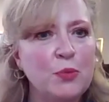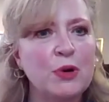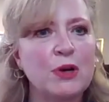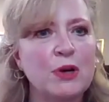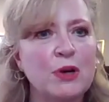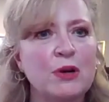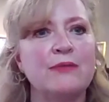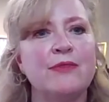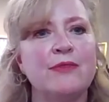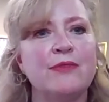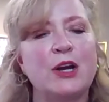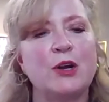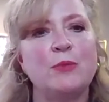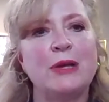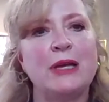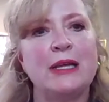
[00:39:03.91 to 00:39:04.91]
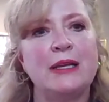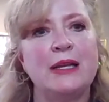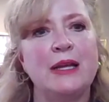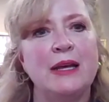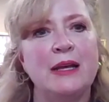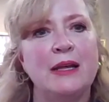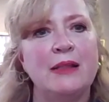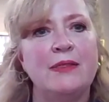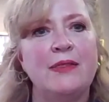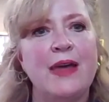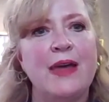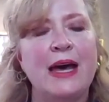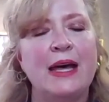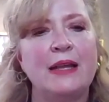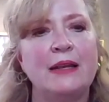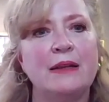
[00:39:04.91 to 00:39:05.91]
work environment
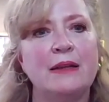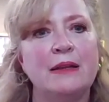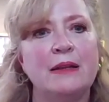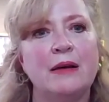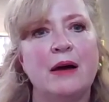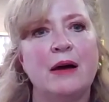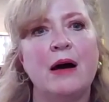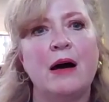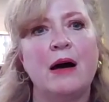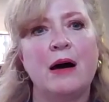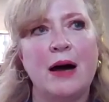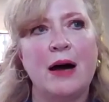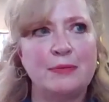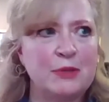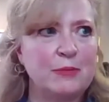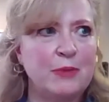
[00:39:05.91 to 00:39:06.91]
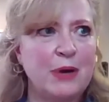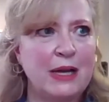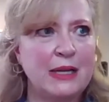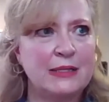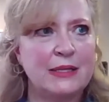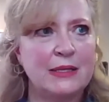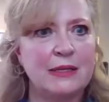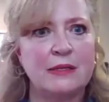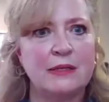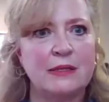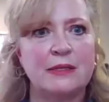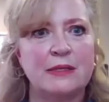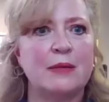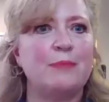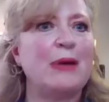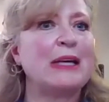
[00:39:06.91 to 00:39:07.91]
that optimizes
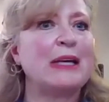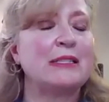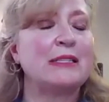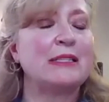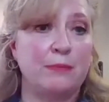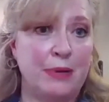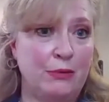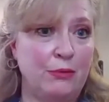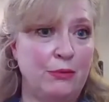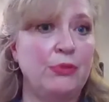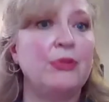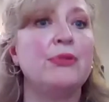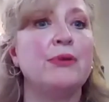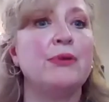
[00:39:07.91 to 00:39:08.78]
the best of both?